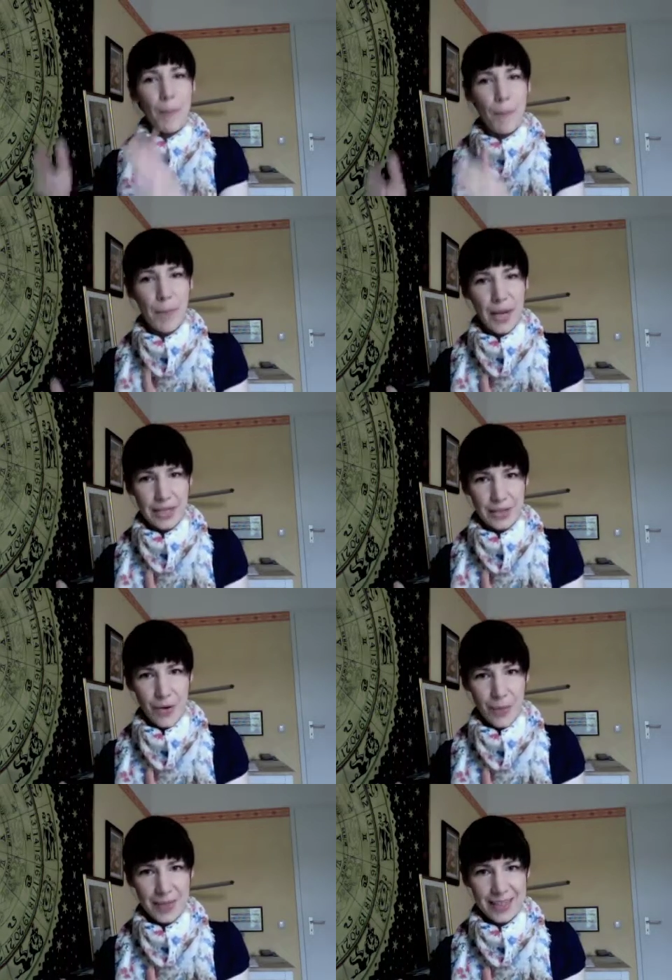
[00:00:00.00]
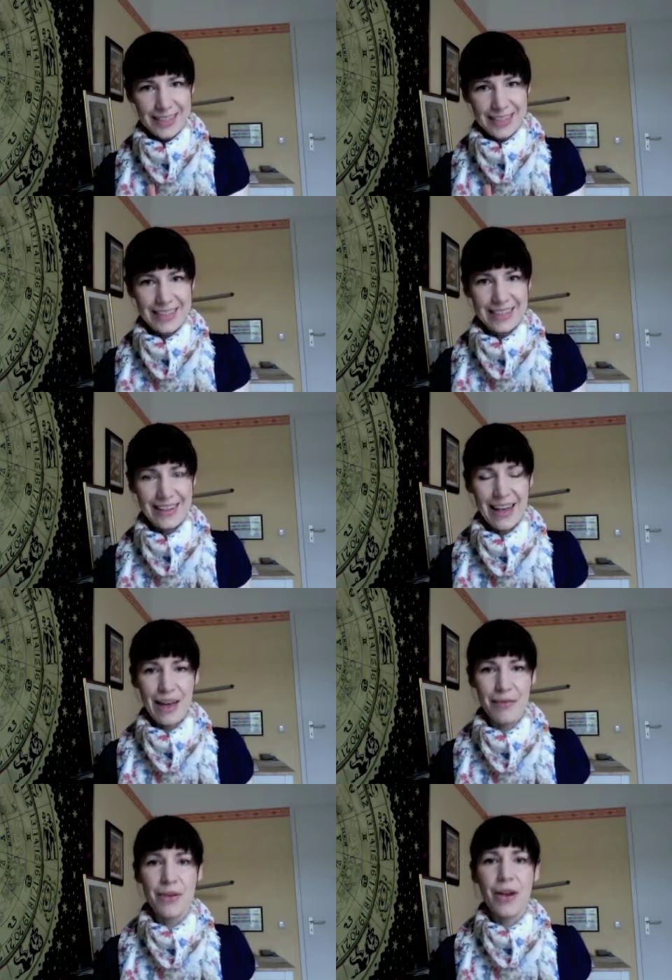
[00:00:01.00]
big topics in
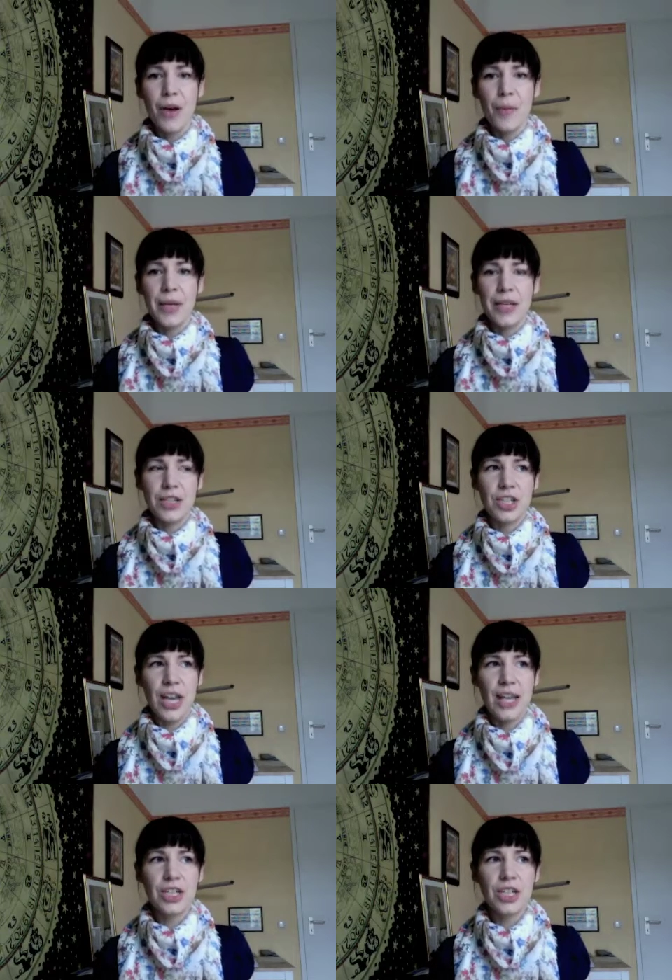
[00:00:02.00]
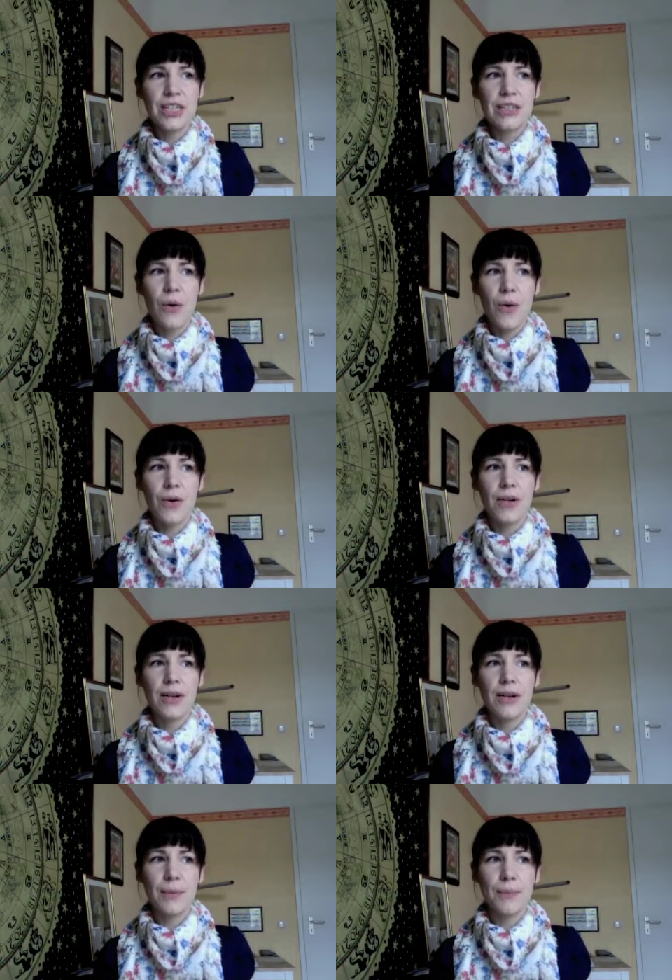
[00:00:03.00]
life, big changes, or
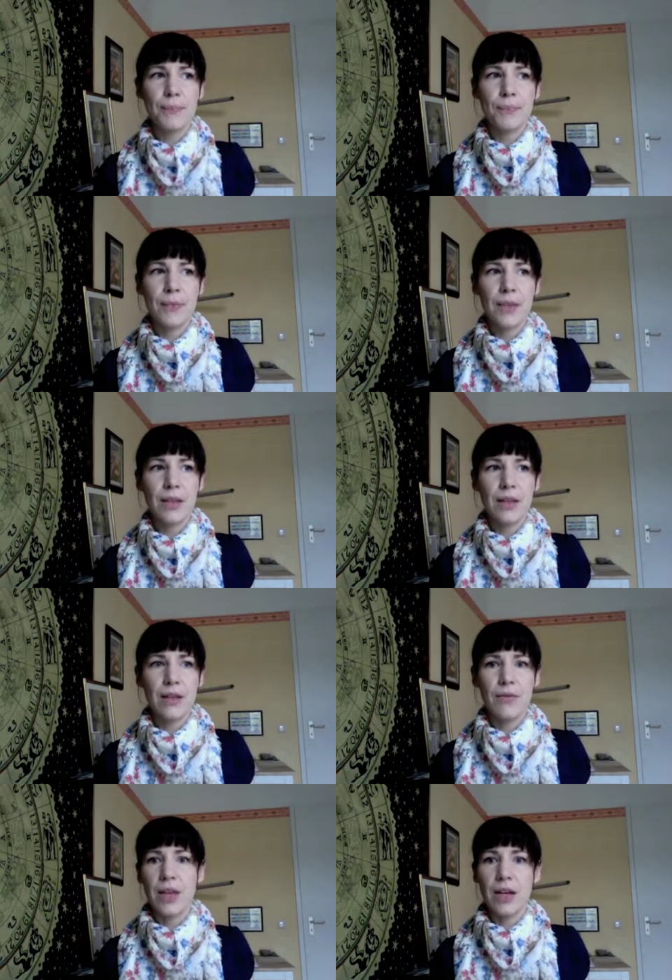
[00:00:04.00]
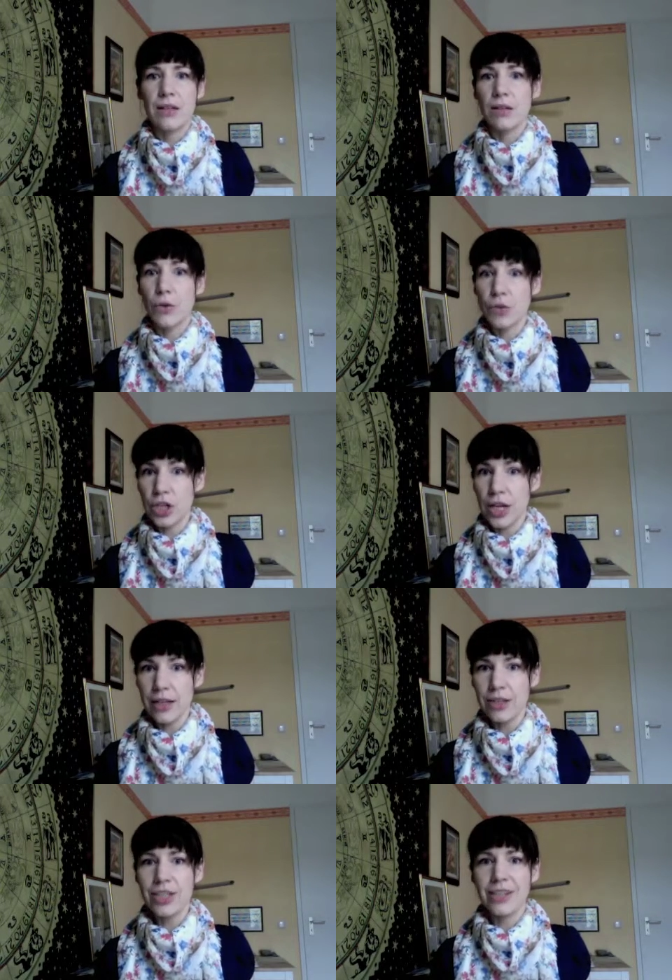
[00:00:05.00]
if there is no
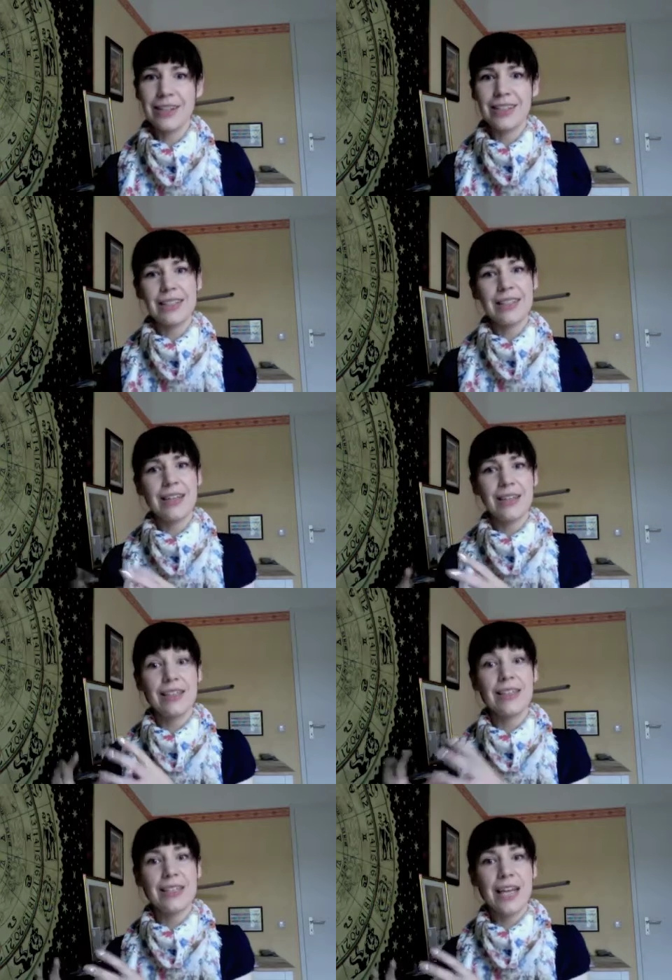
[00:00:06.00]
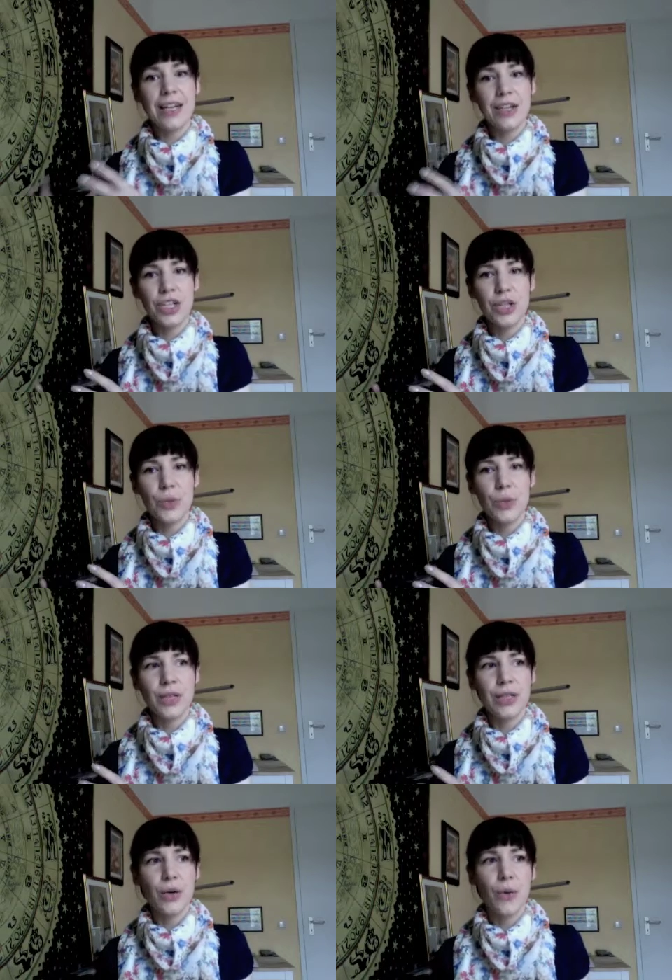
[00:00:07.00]
change, it is that this energy
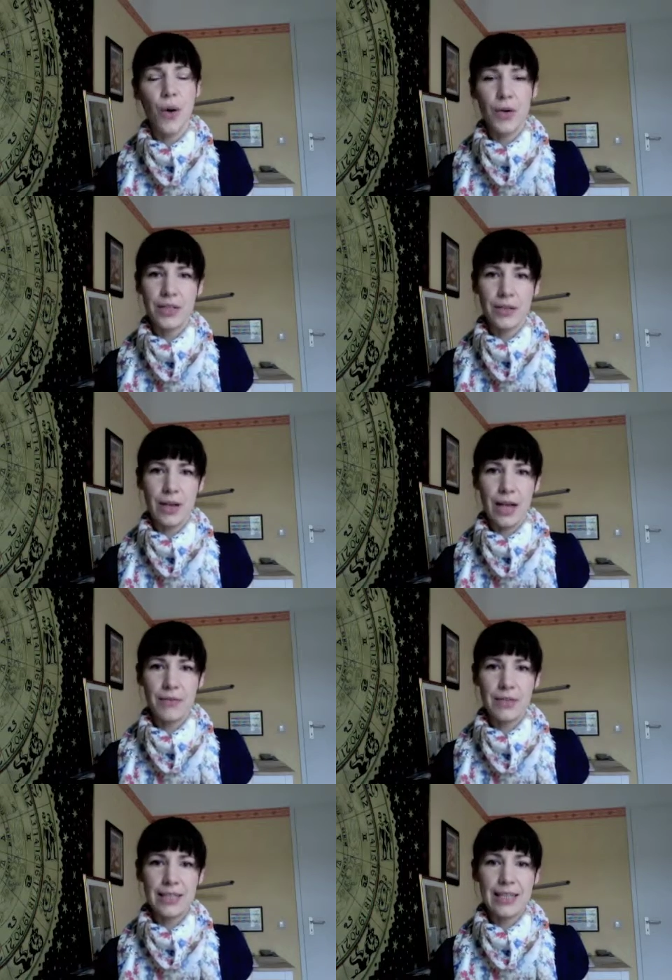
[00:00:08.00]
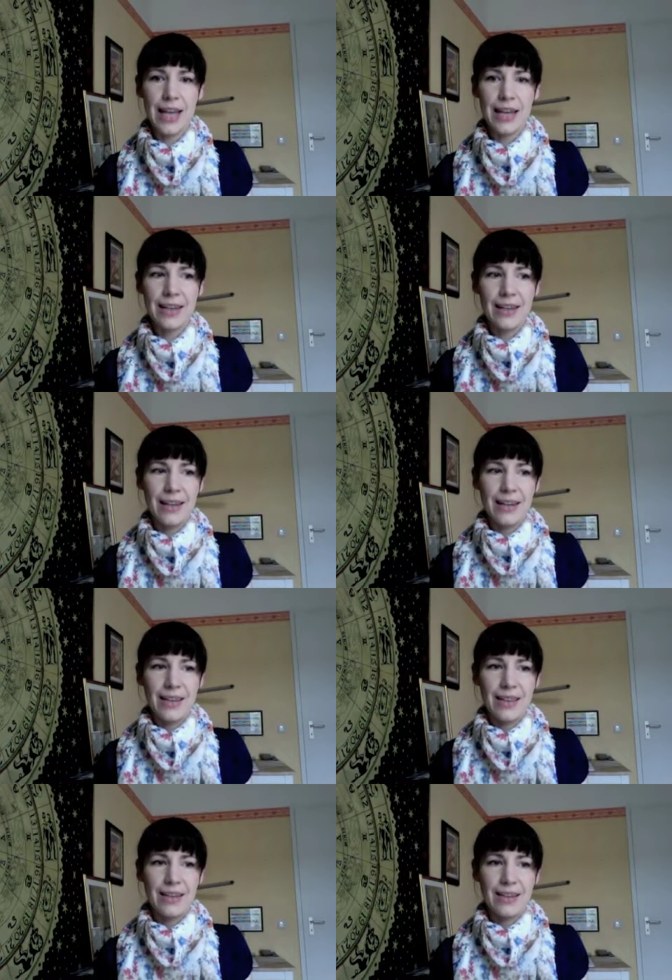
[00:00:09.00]
will go on in your life. It is like
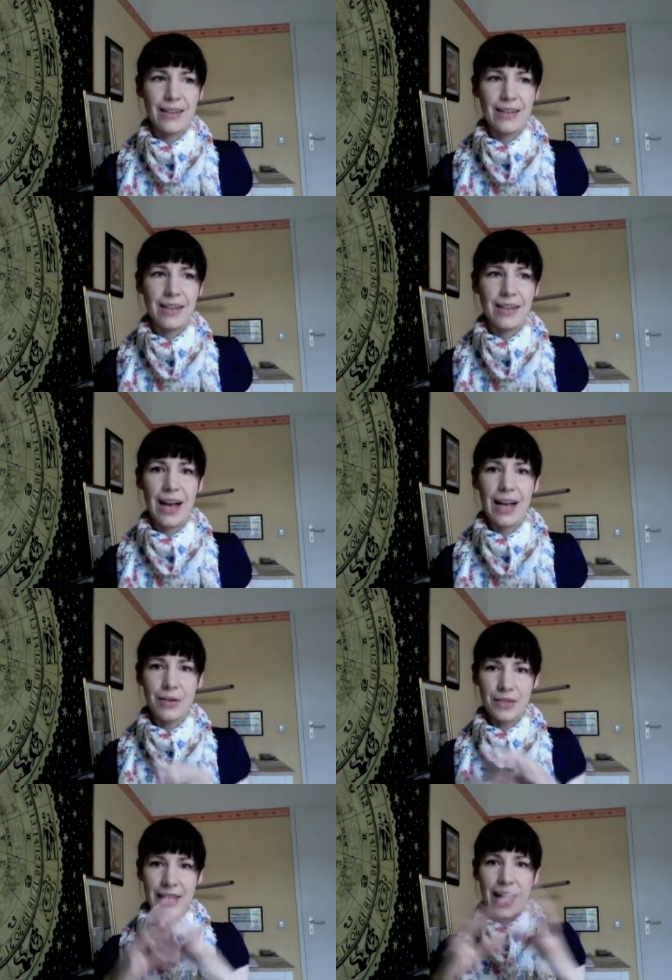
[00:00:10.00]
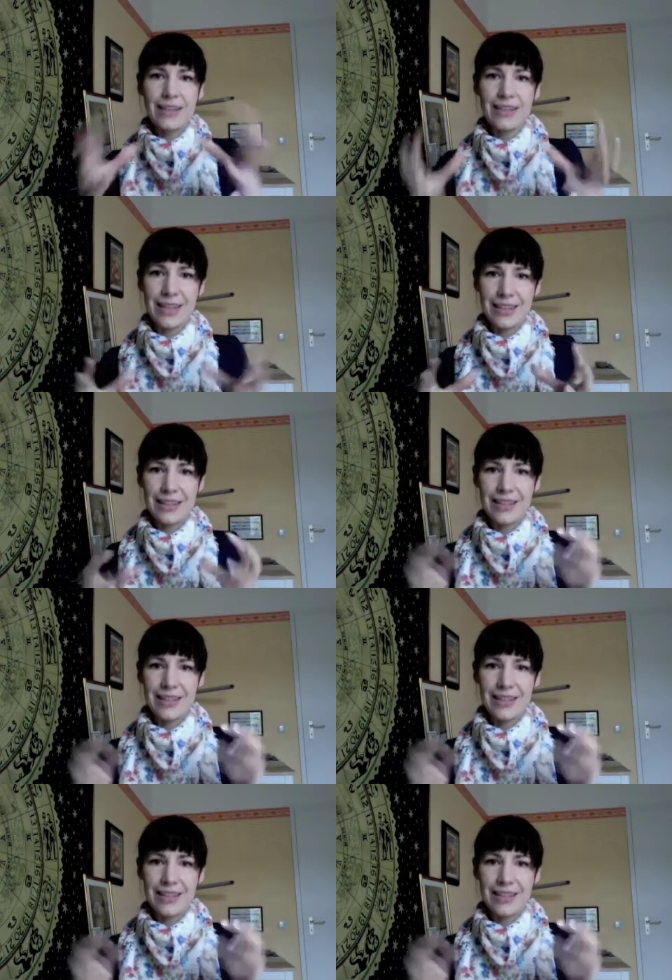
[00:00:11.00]
the kind of sun that